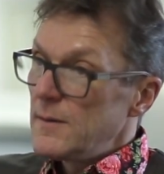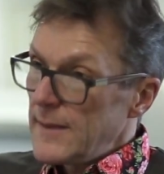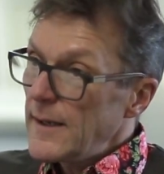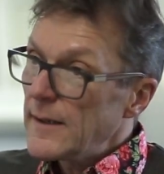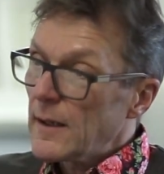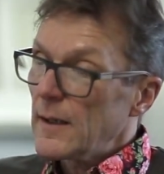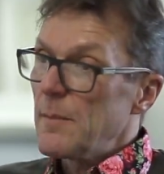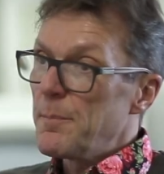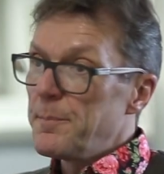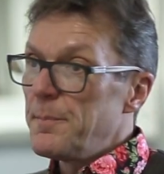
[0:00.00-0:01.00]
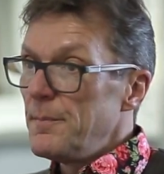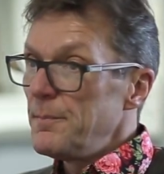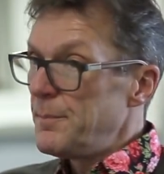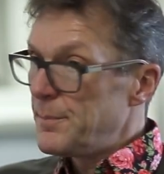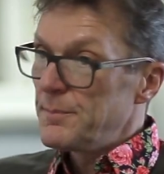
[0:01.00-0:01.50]
technically,
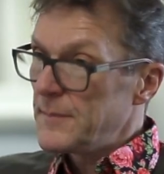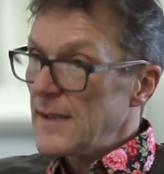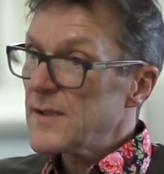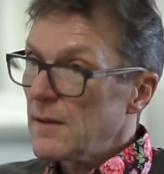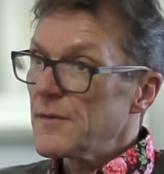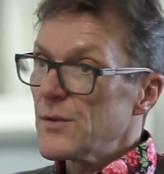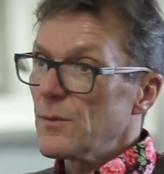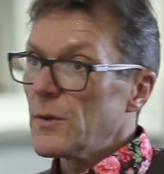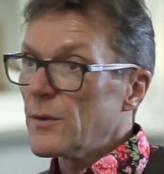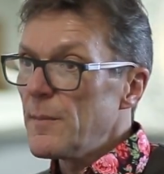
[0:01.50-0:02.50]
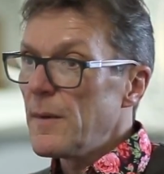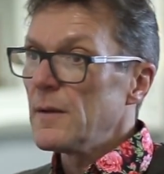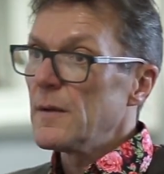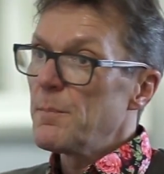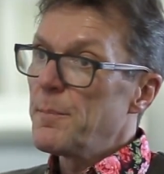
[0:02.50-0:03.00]
that stuff is all
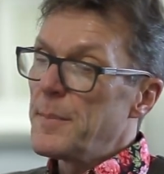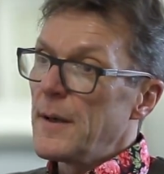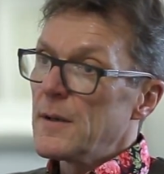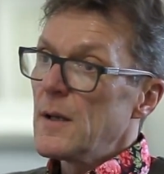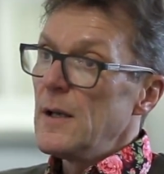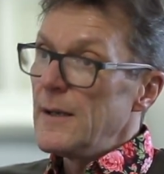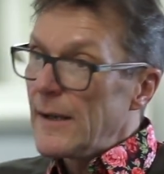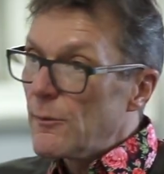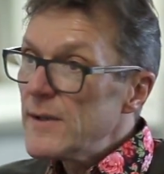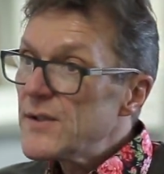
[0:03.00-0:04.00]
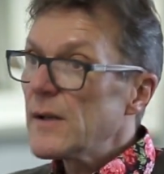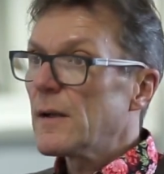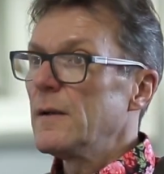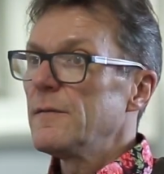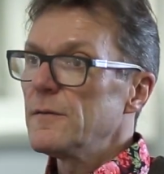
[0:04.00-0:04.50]
documented, but
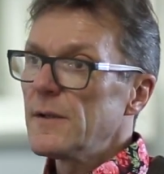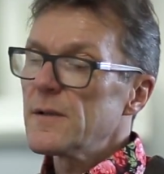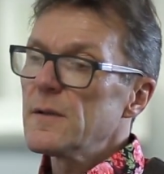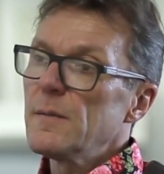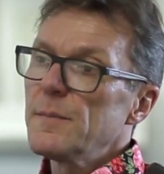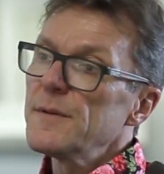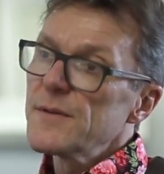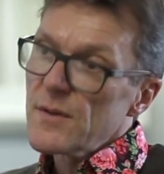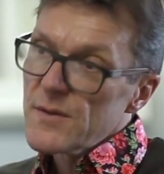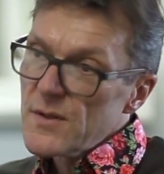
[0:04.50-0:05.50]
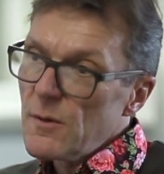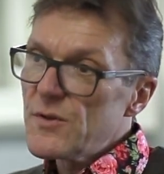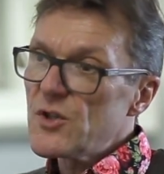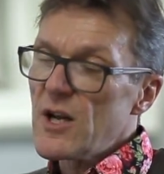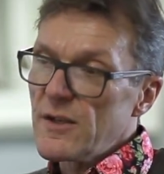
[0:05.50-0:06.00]
linguistically, for example, it's
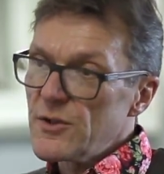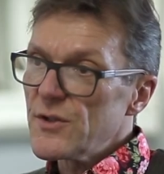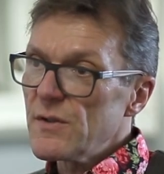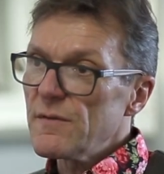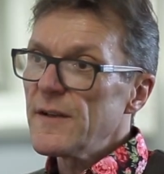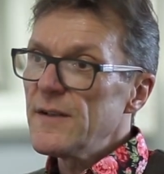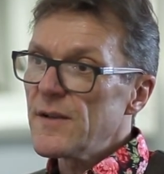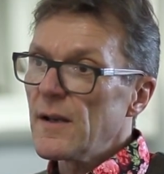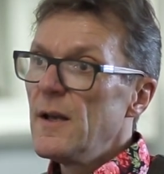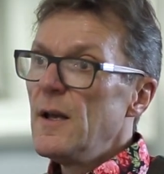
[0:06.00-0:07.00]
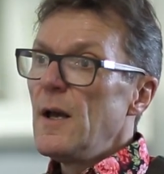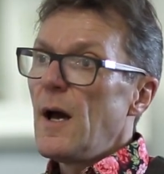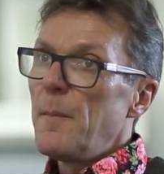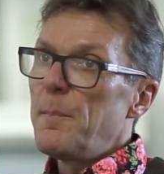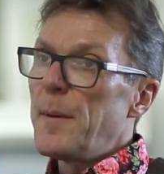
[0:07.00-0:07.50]
those challenges you're facing
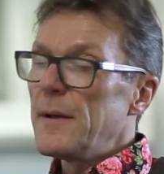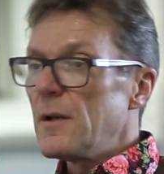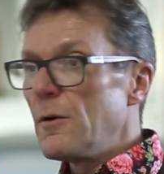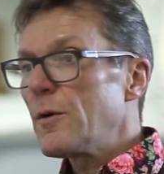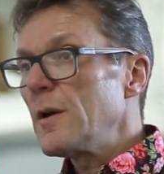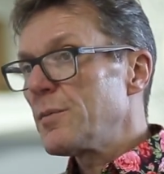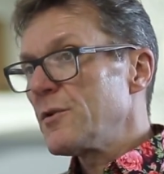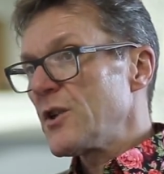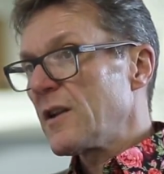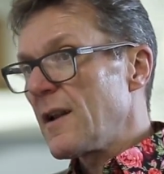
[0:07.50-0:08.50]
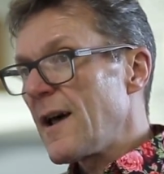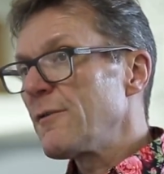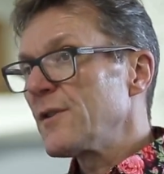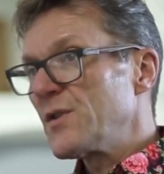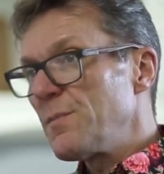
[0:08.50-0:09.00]
but the Nokia project
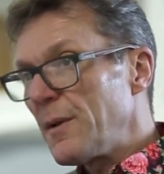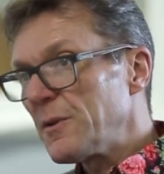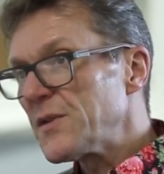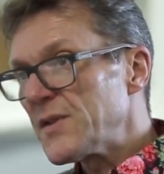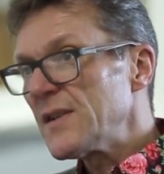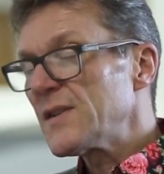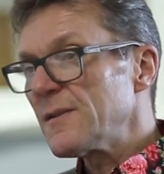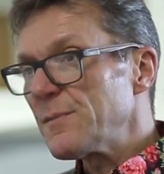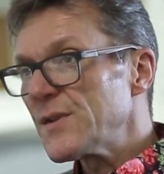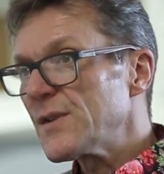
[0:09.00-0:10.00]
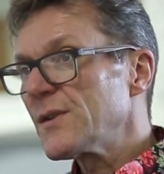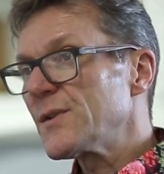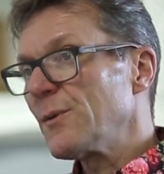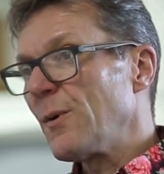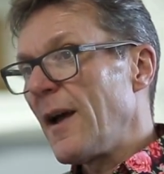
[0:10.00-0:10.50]
allowed us to build the systems.
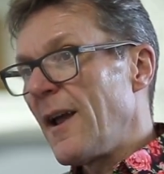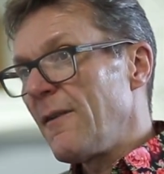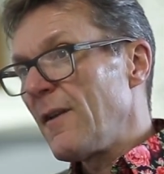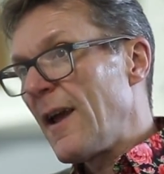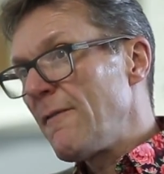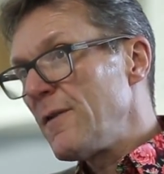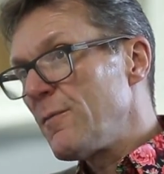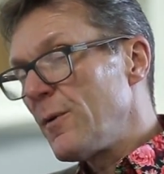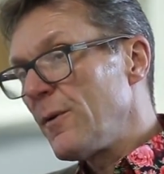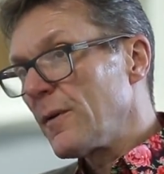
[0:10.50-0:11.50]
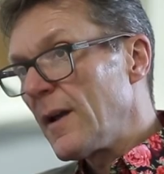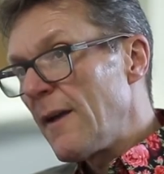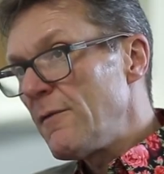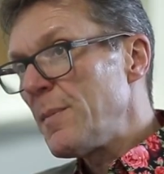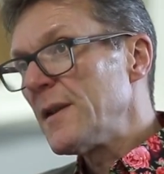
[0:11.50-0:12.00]
So every work,
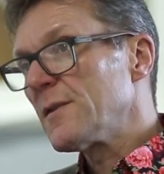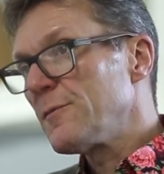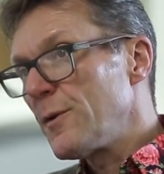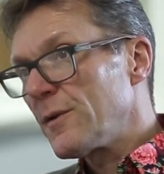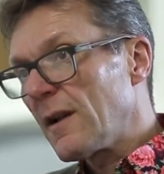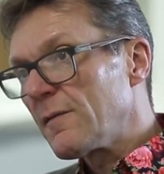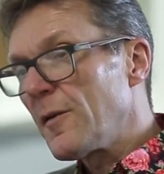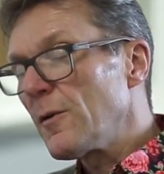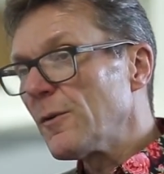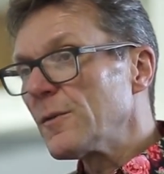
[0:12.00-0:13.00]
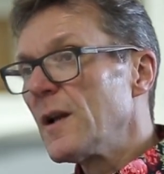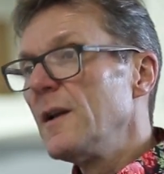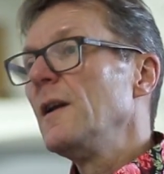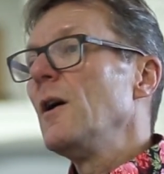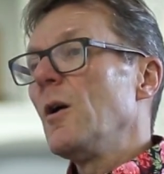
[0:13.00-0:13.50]
every piece of work that followed
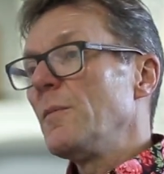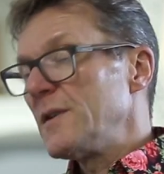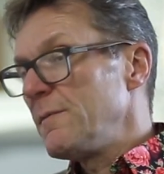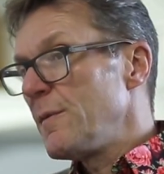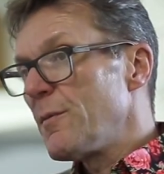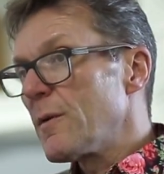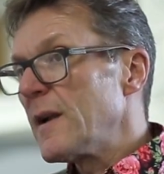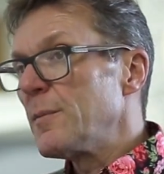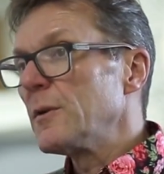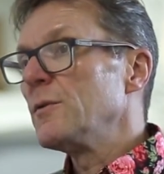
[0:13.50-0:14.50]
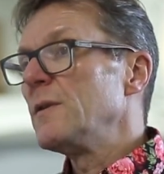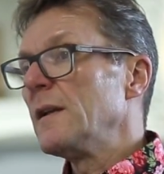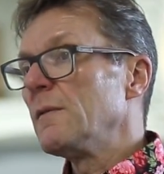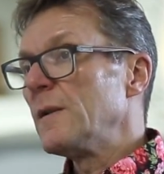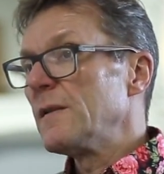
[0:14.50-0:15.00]
obviously we were able to
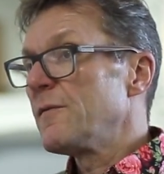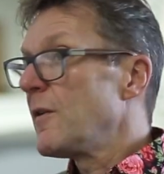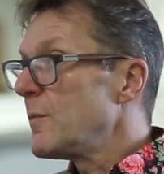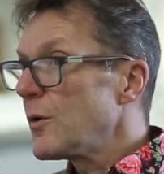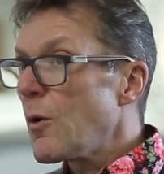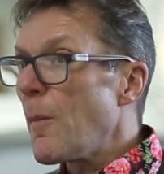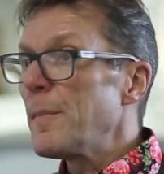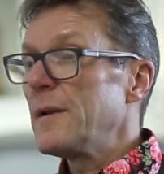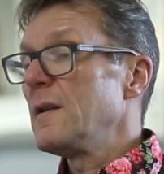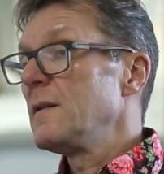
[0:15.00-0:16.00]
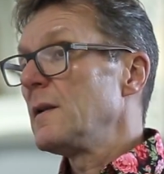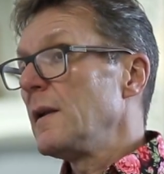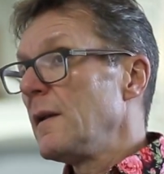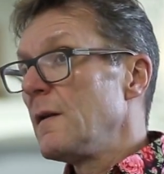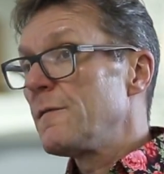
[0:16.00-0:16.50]
deal with far more
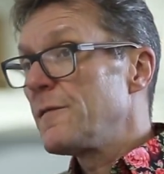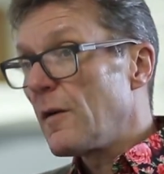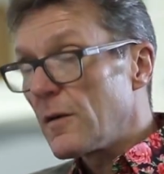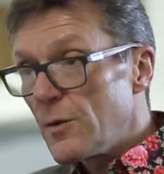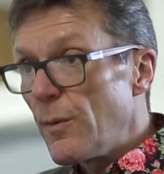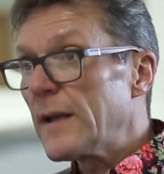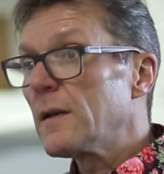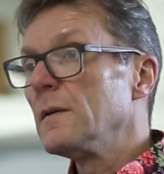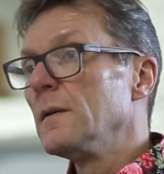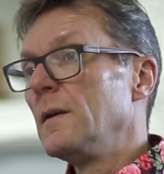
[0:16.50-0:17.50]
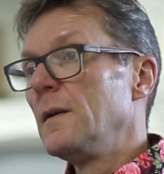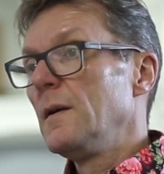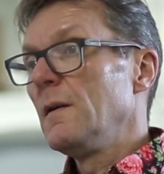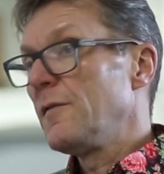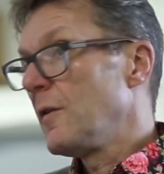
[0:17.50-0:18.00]
competently, far quicker,
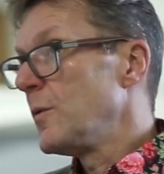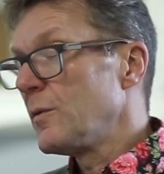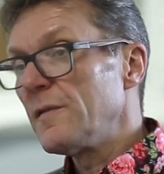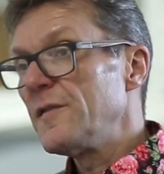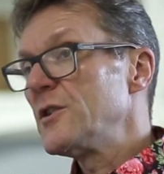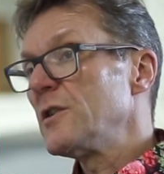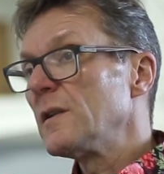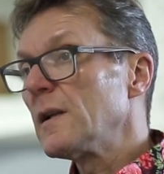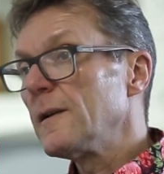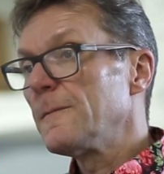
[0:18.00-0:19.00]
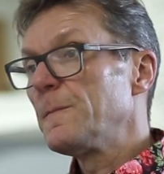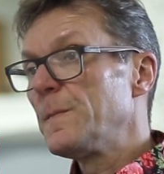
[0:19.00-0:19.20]
far more efficiently.